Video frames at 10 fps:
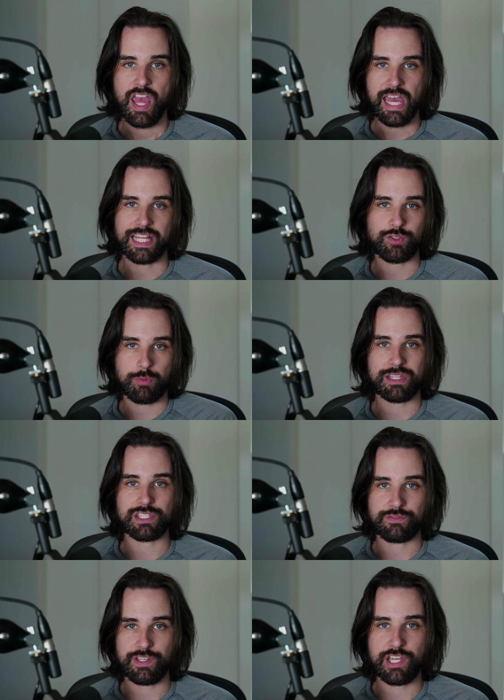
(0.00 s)
And so I want to make
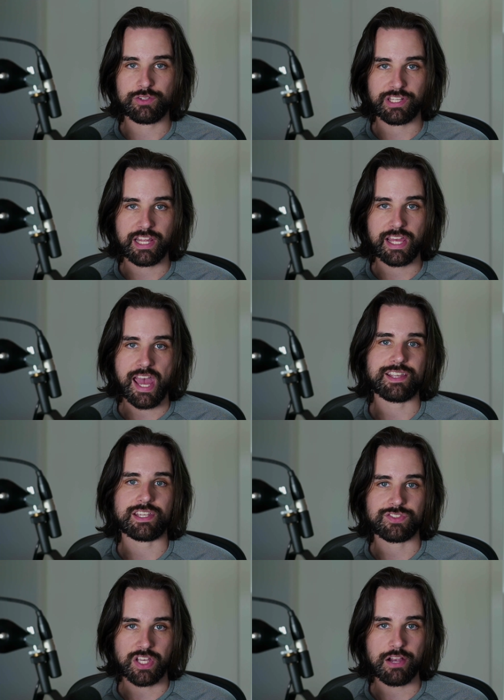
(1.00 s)
this video today as a
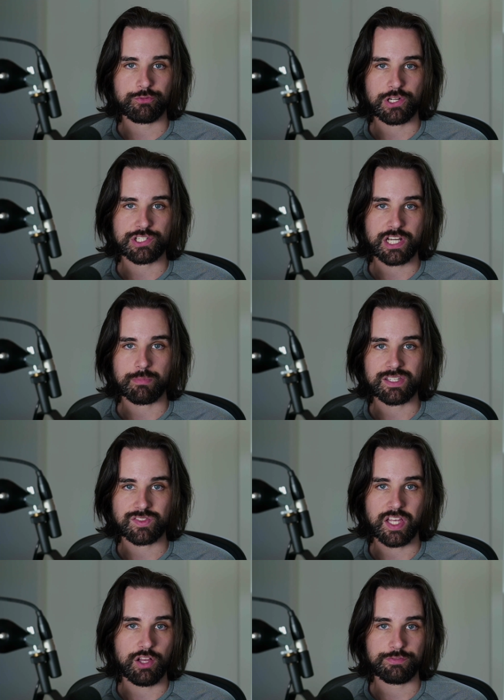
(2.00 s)
software engineer
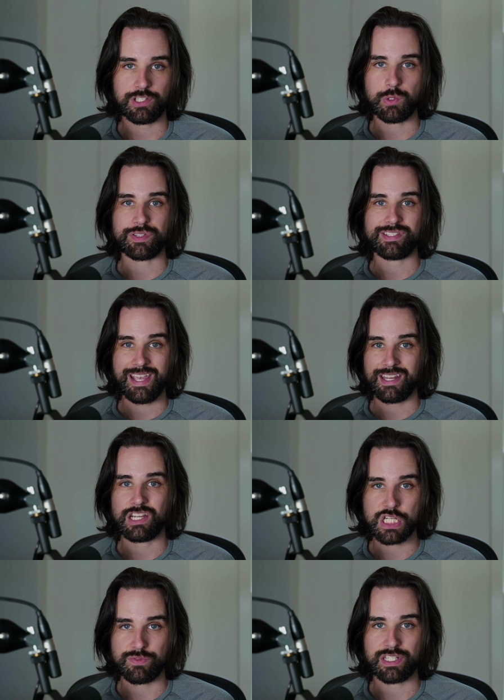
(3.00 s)
myself, you know, with 10
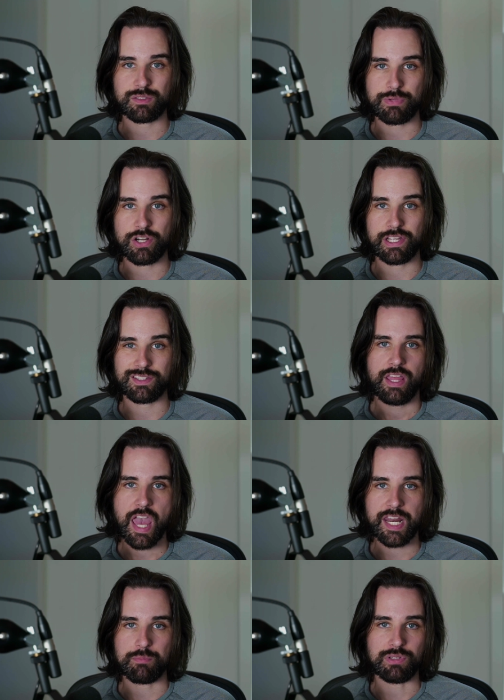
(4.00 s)
years of experience
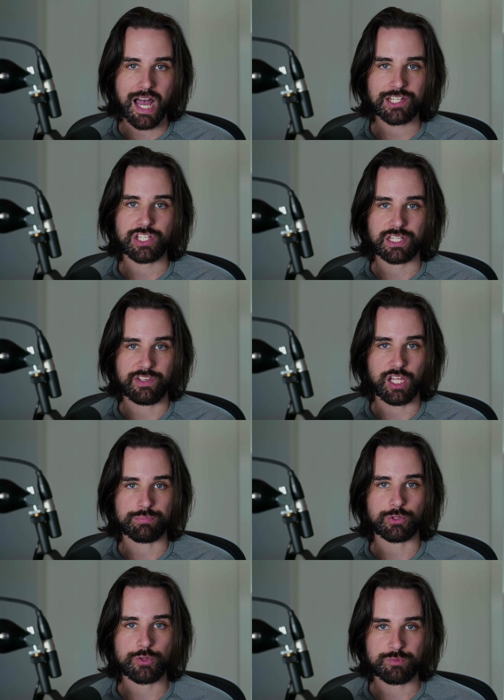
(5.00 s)
and a blockchain
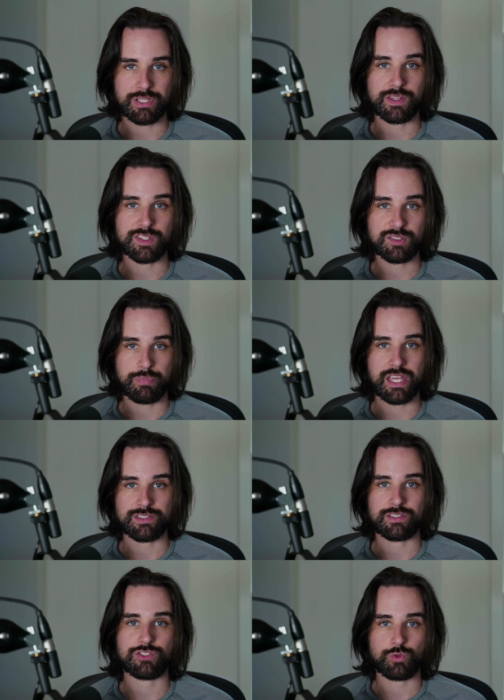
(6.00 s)
developer who's been in this space
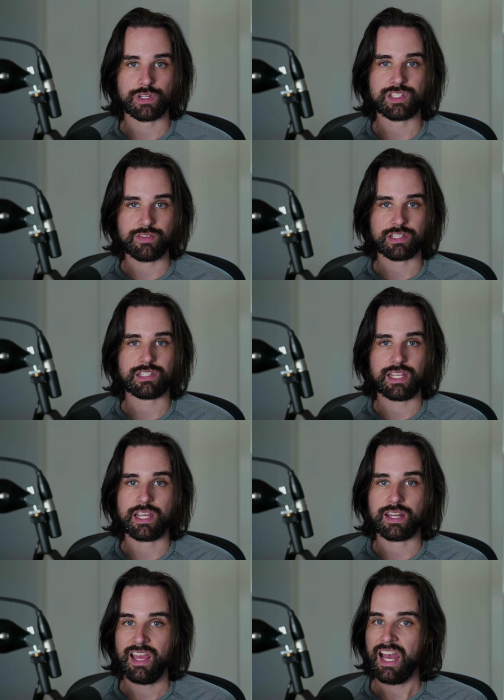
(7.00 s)
since
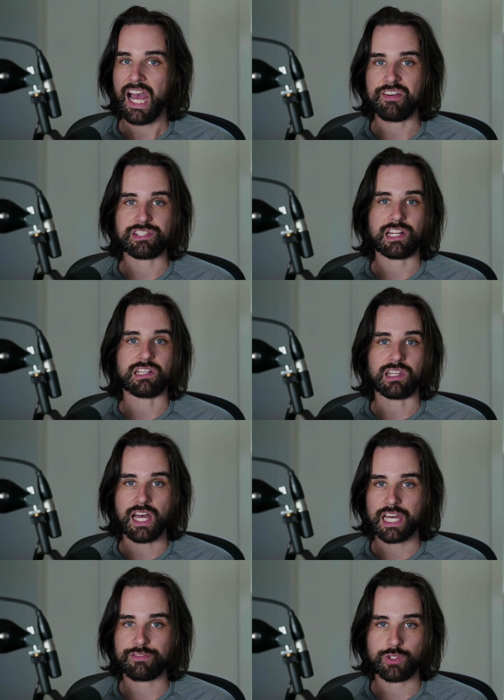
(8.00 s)
2017. I've seen a
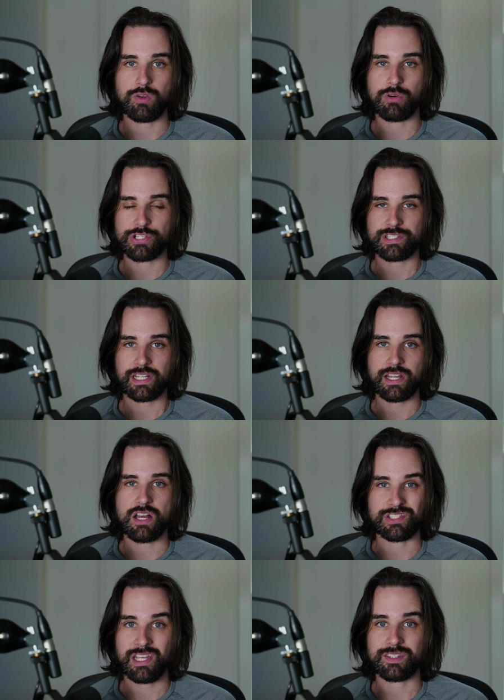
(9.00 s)
lot of new emerging
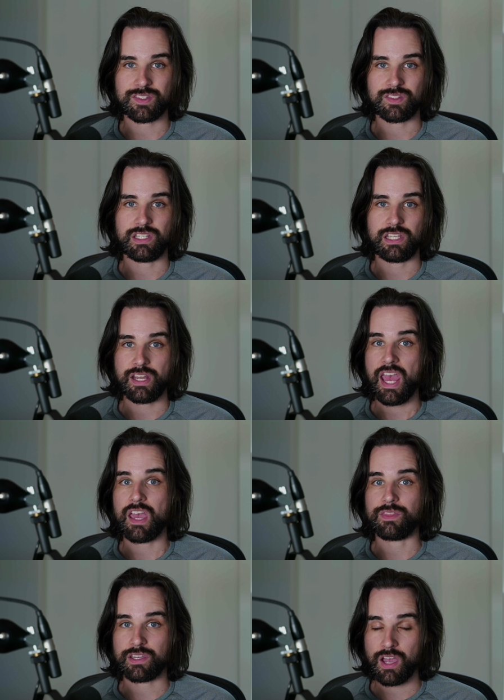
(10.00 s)
technology hit the scene
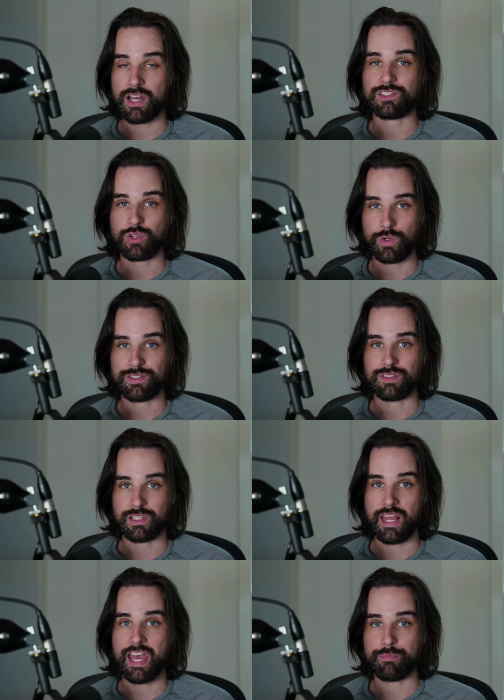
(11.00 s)
and the consequences
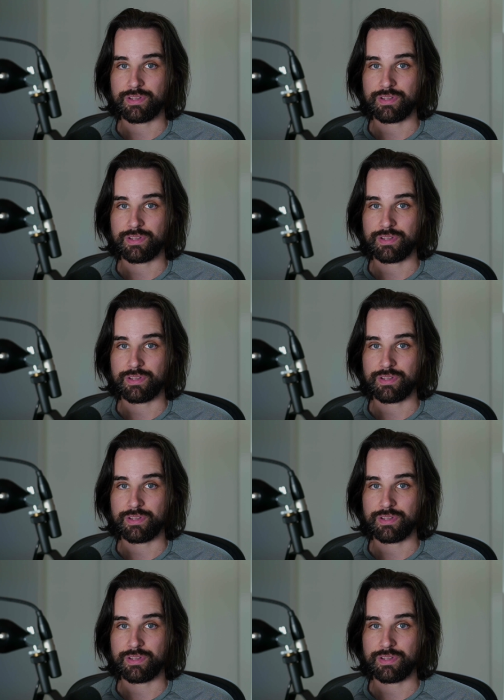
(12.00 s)
that happen